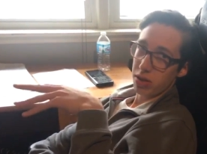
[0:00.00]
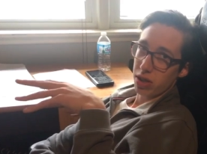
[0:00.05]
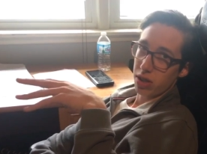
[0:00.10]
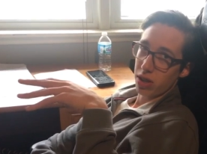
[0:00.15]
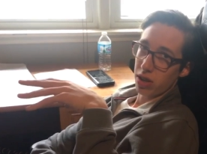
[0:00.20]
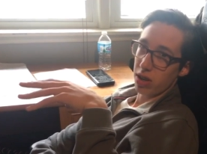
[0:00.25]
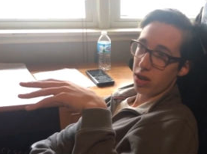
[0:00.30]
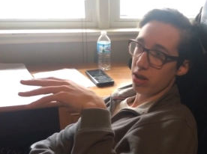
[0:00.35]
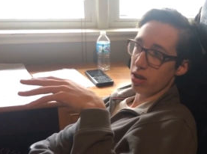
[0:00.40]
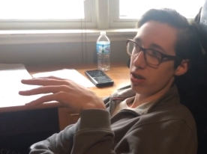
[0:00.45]

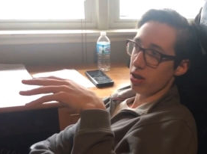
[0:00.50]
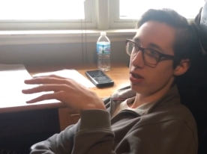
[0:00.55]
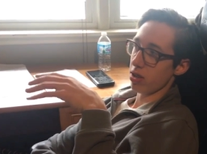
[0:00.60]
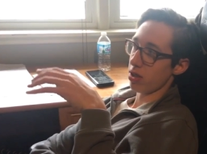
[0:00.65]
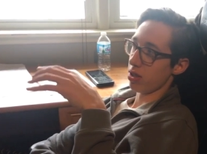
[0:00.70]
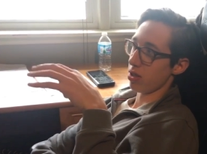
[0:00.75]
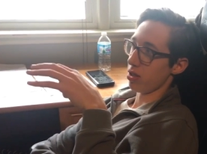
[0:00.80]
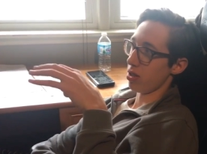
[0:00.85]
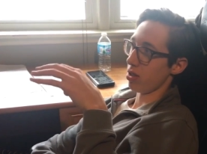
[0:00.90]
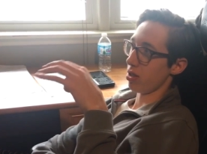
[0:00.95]

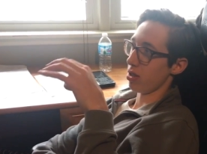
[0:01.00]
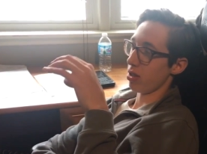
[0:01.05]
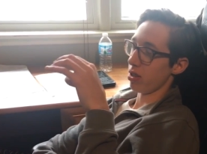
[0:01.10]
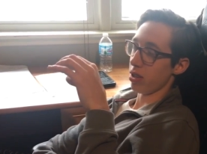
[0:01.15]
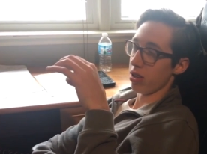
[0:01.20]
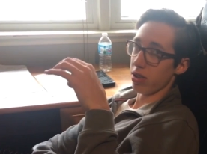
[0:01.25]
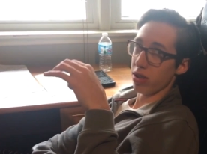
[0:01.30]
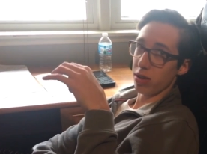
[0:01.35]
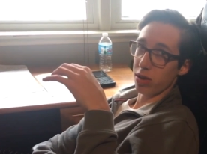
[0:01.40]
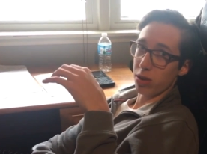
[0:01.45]
cars, or you
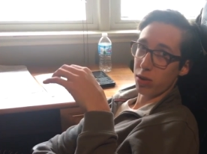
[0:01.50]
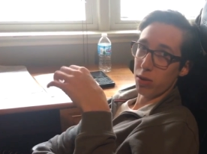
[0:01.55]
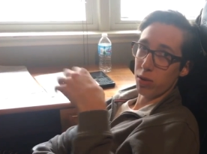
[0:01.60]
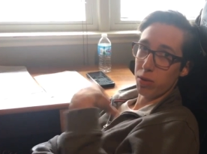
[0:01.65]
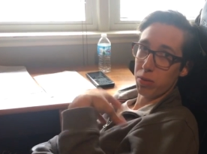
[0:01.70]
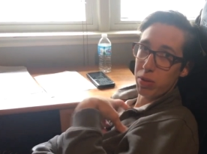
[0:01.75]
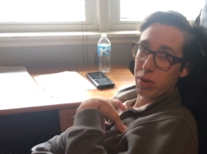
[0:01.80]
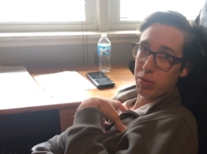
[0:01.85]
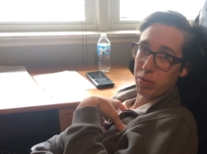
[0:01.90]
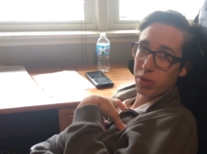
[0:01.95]
know, cool
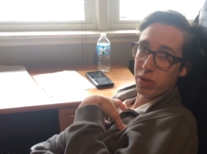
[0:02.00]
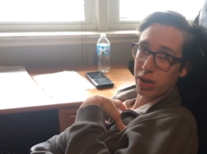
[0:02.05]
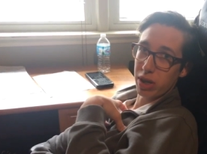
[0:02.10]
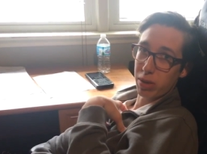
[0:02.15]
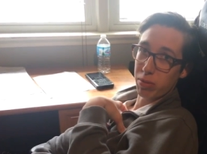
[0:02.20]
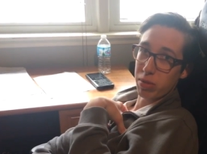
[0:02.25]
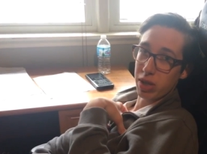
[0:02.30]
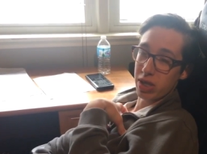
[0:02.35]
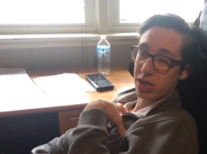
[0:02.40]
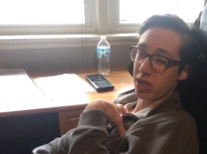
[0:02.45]
people
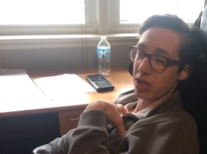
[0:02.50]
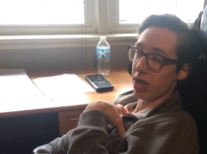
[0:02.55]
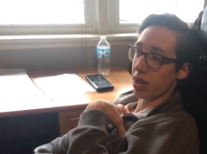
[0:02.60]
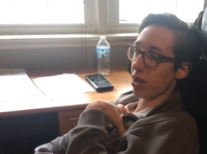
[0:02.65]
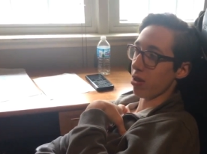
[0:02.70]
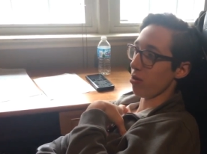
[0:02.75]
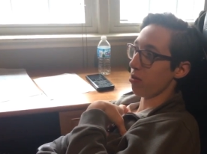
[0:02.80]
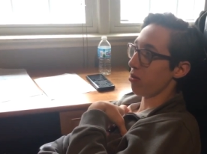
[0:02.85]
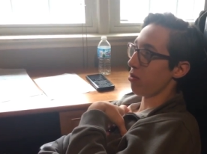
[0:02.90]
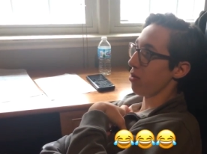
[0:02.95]
like
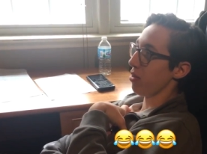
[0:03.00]
myself.